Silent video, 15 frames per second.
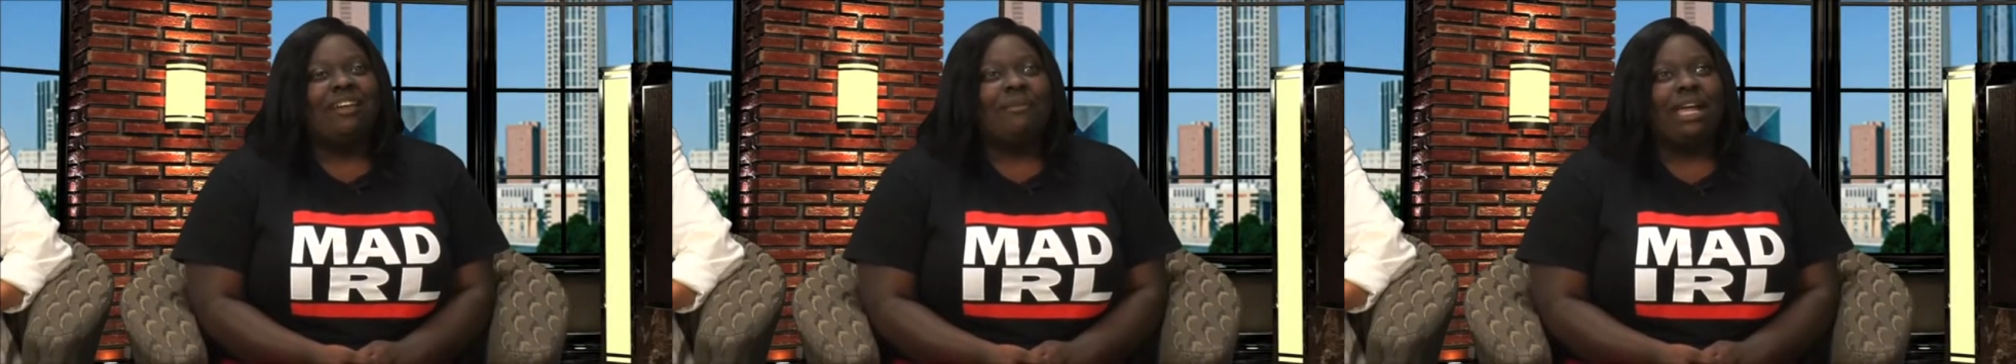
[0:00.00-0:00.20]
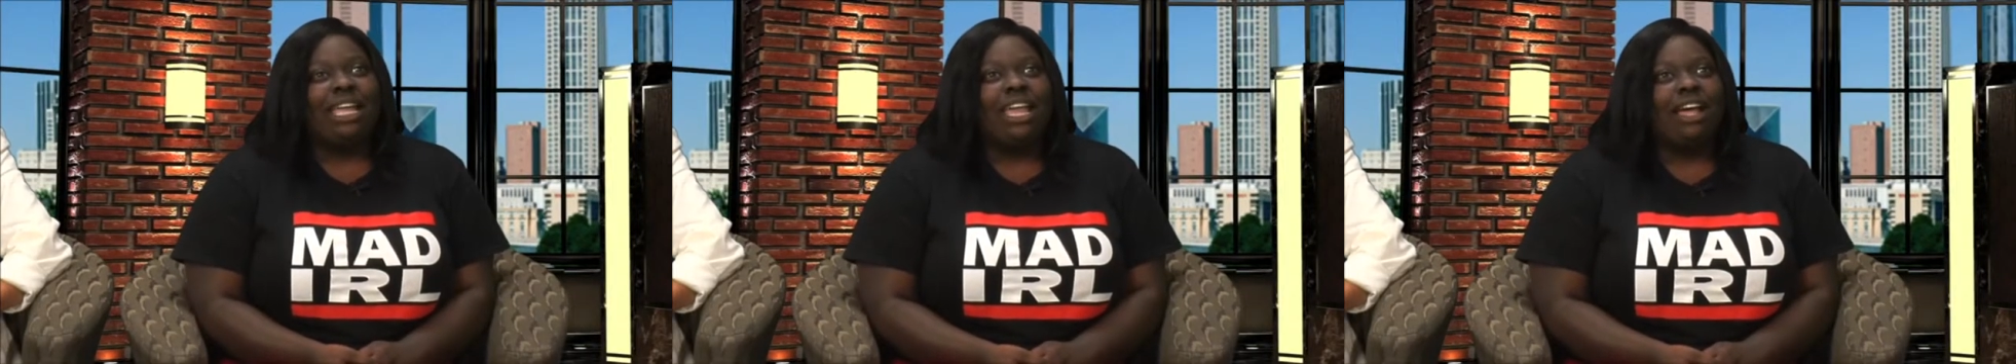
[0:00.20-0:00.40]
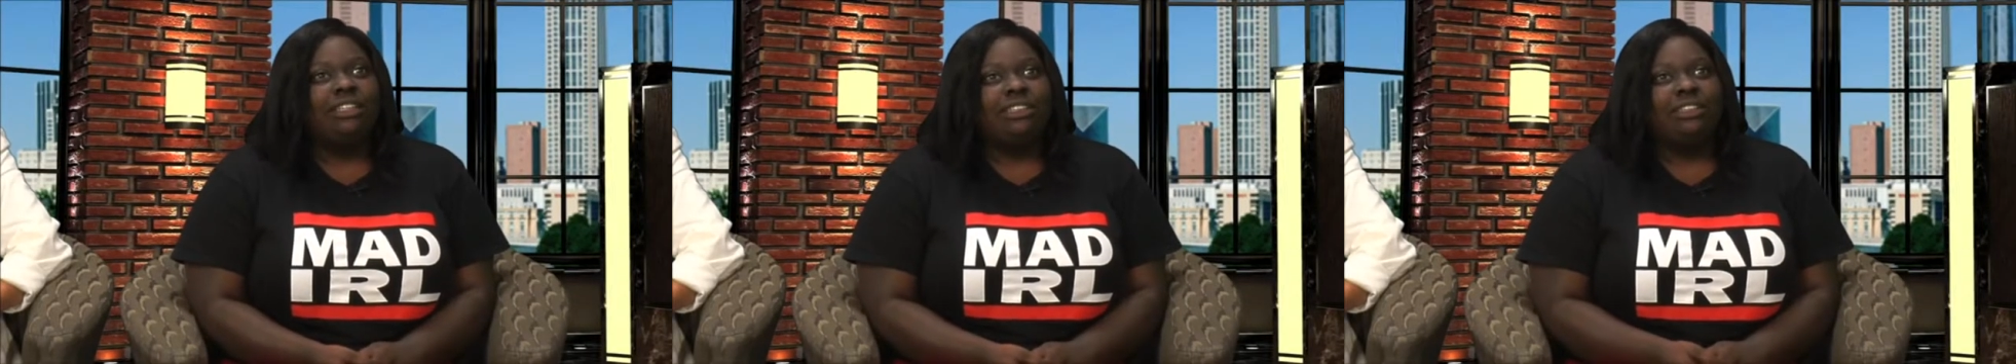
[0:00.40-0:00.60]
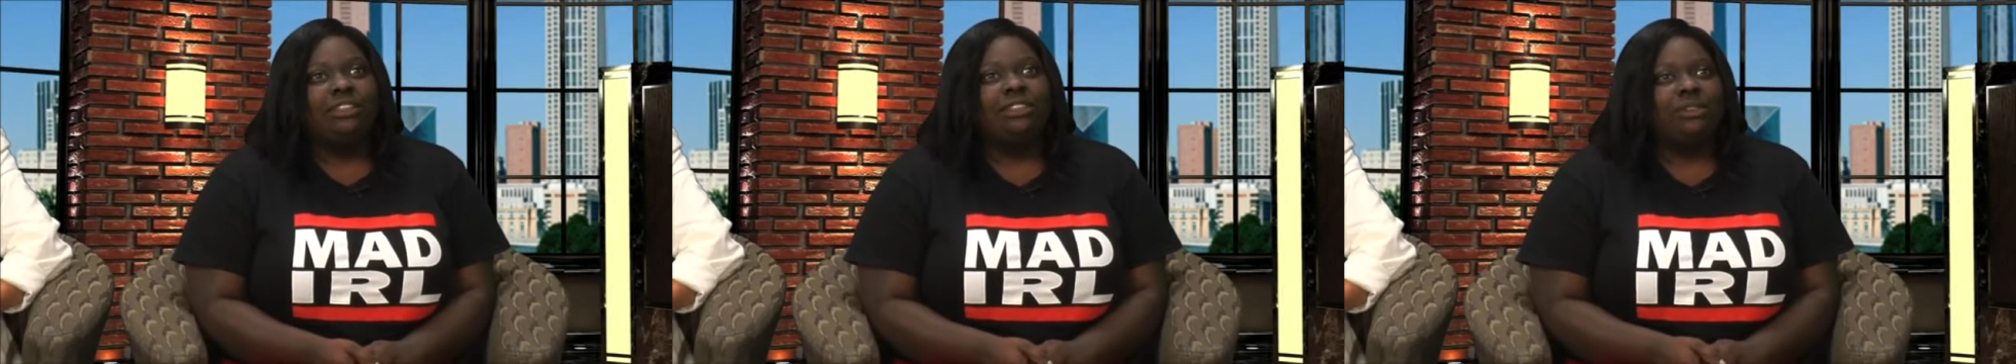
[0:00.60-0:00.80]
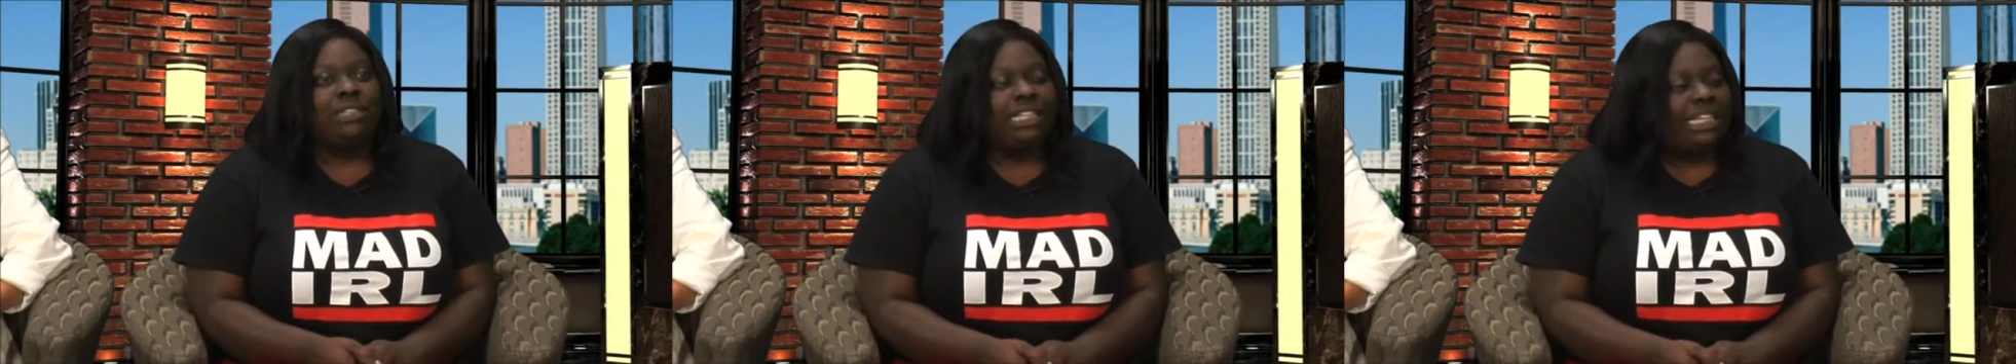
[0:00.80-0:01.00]
My
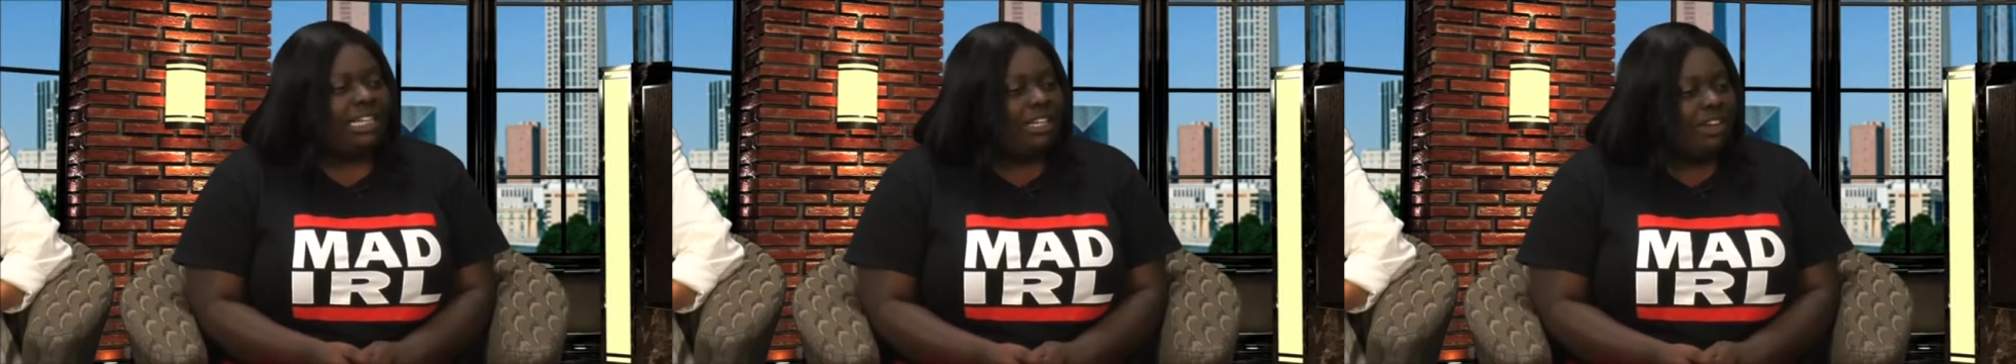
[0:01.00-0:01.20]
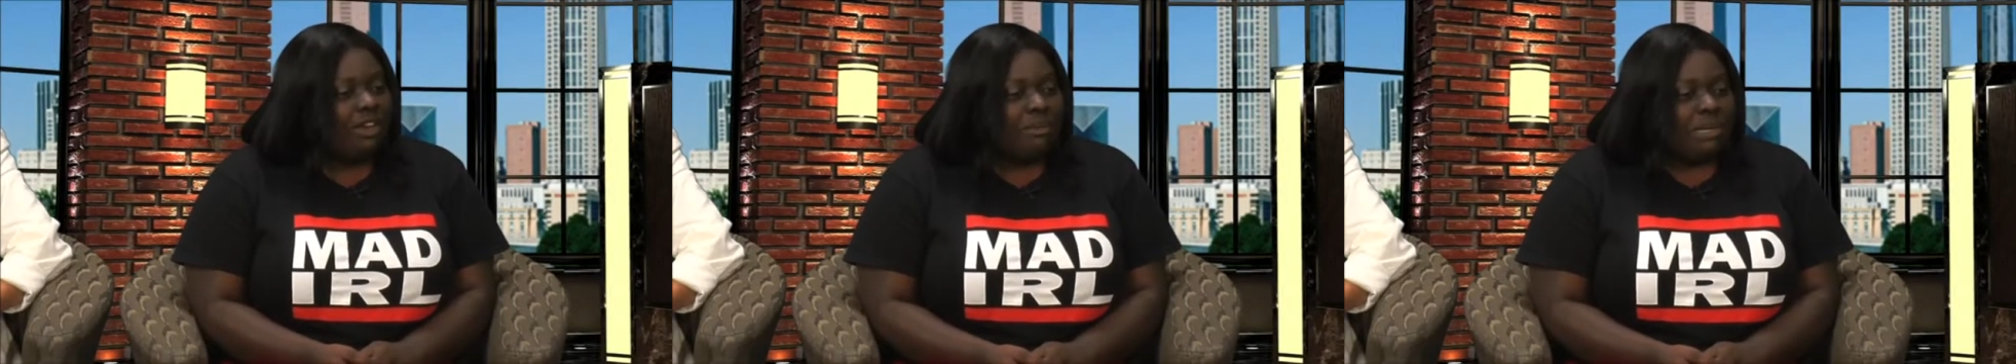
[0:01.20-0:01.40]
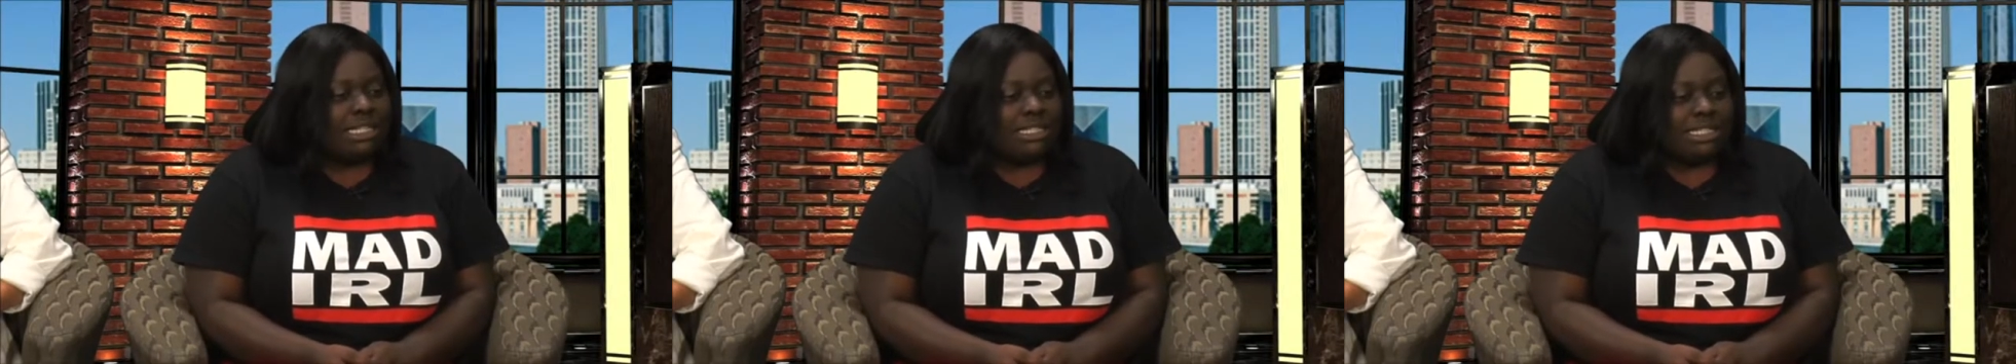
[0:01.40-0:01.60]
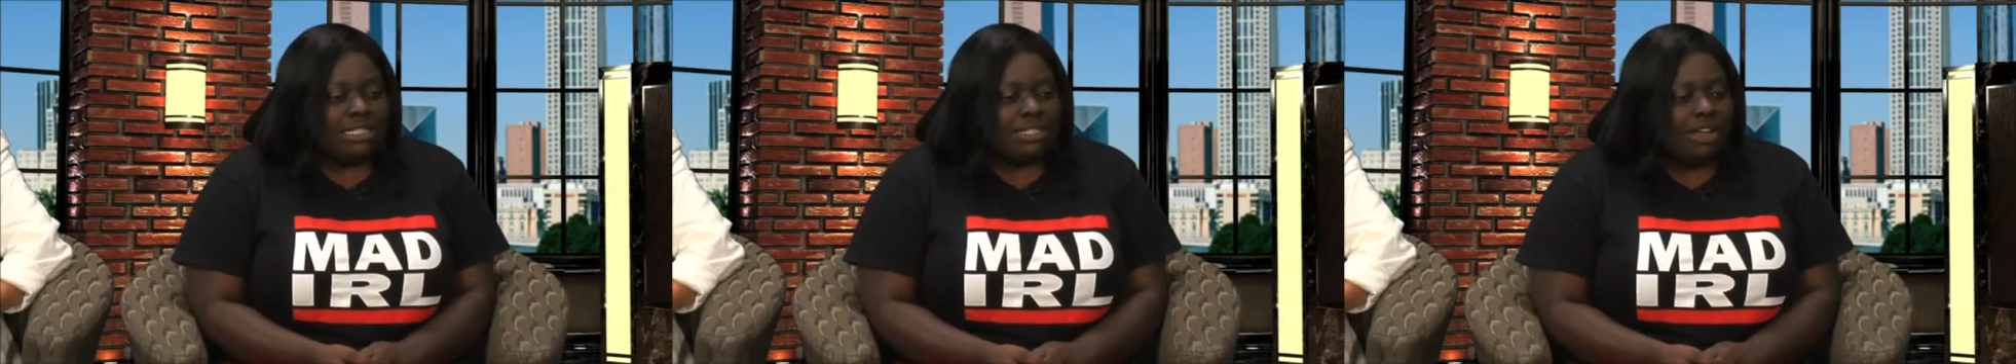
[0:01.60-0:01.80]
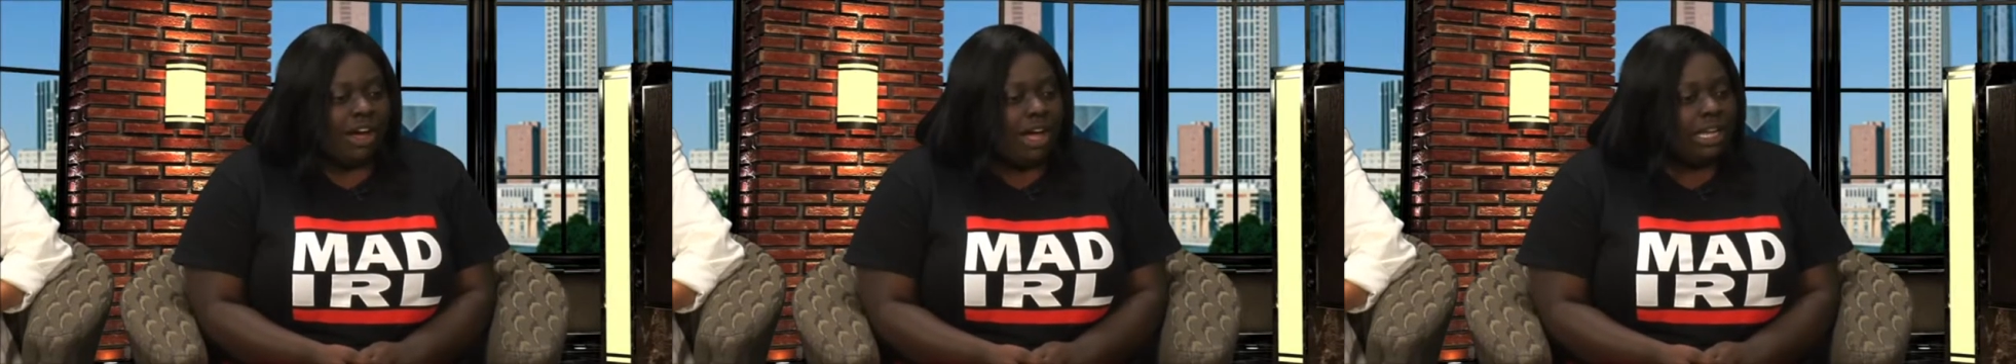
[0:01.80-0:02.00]
counselors were getting on me
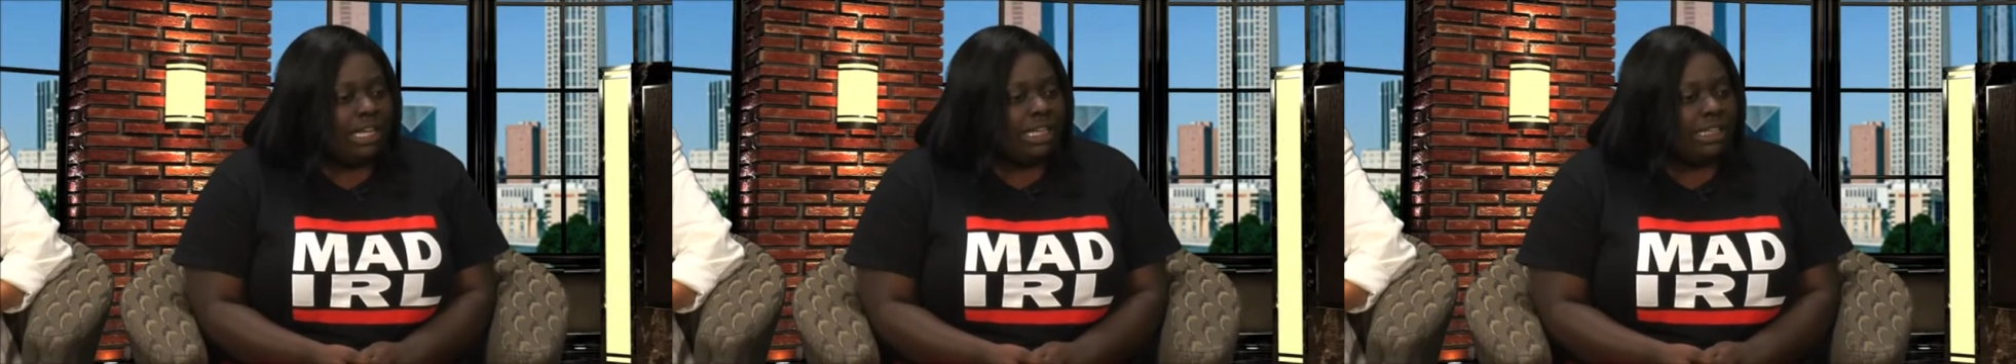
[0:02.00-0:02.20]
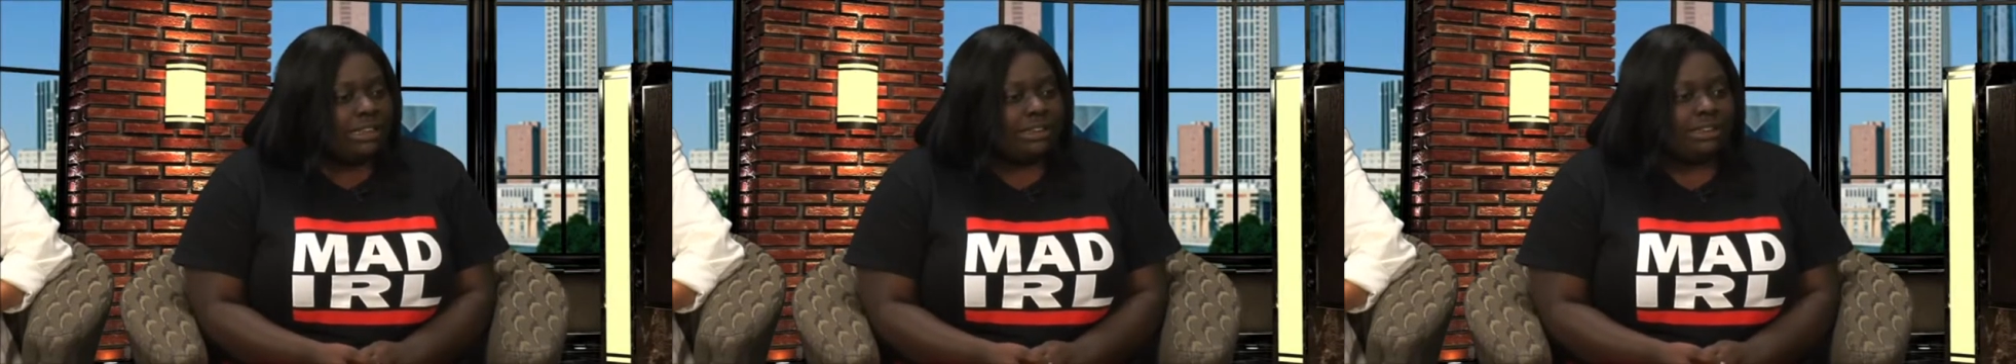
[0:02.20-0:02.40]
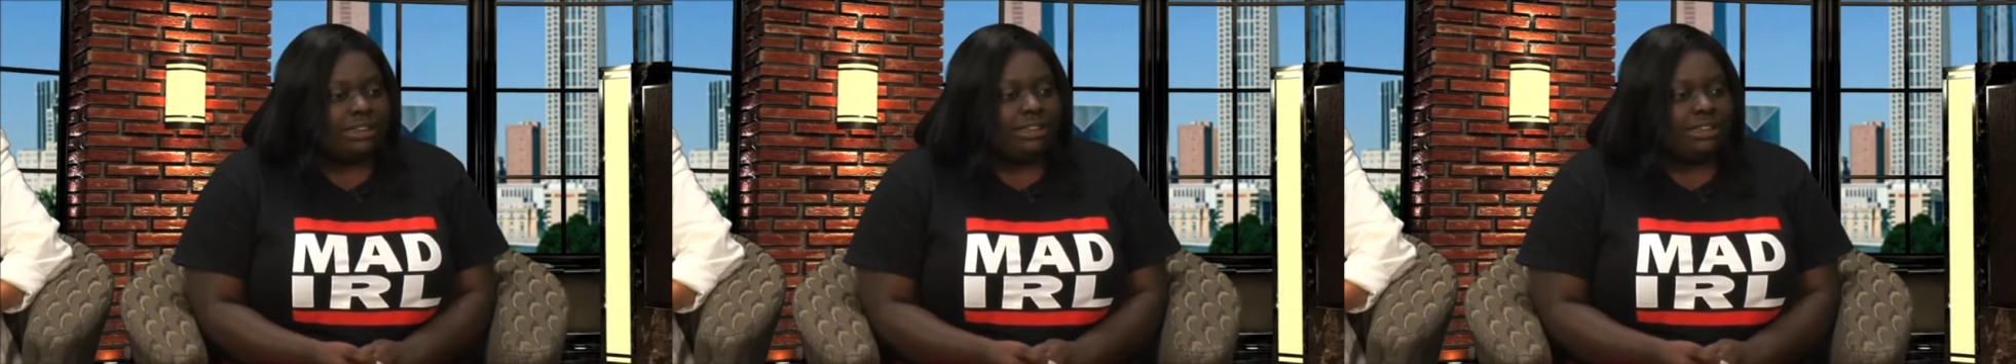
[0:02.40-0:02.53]
since August,